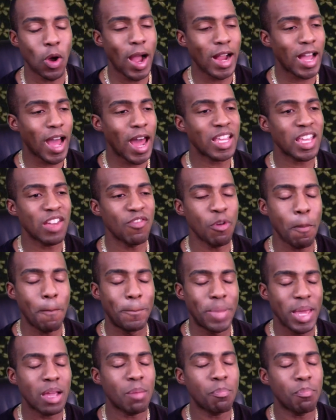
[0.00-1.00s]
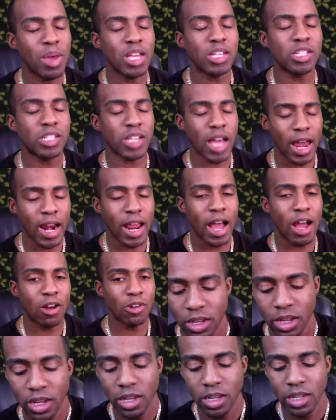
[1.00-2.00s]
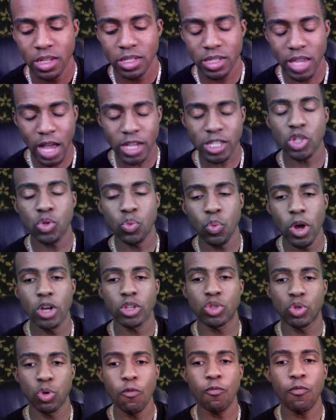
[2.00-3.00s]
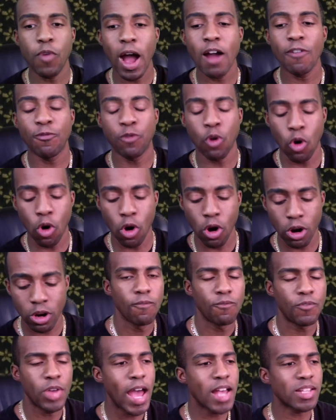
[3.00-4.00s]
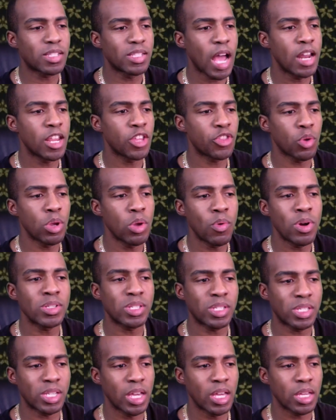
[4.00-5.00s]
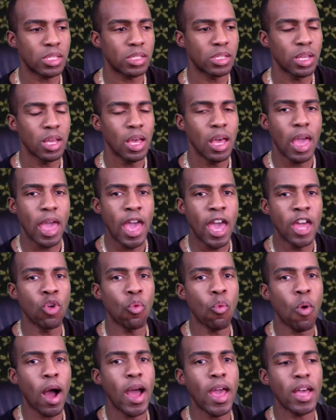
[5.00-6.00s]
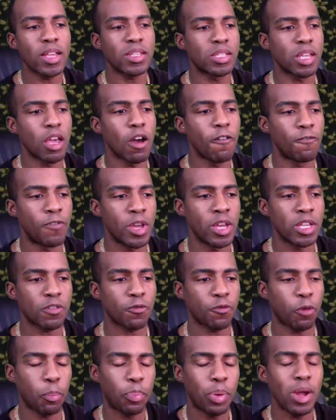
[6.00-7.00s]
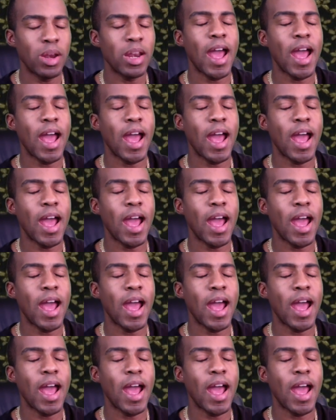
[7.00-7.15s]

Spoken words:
I gotta give a big shout out. Texas Will 254, Fast Donnie 316, and the YSL Vince for putting the